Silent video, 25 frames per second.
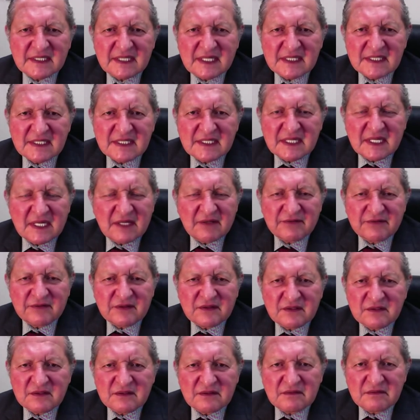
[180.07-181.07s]
doesn't have
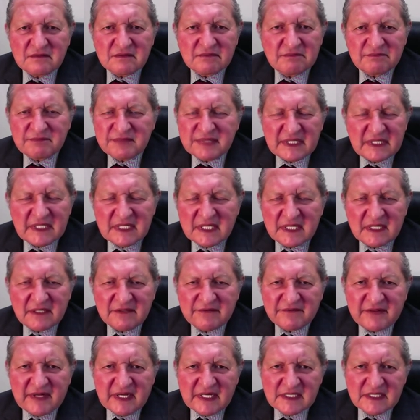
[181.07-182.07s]
to be any
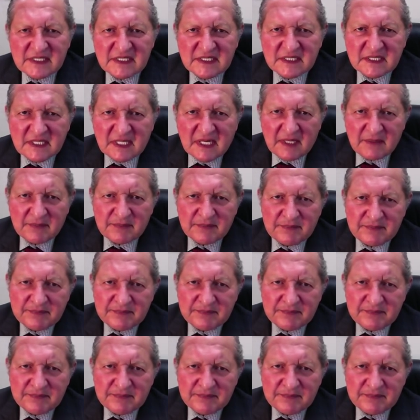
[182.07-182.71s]
fancy type.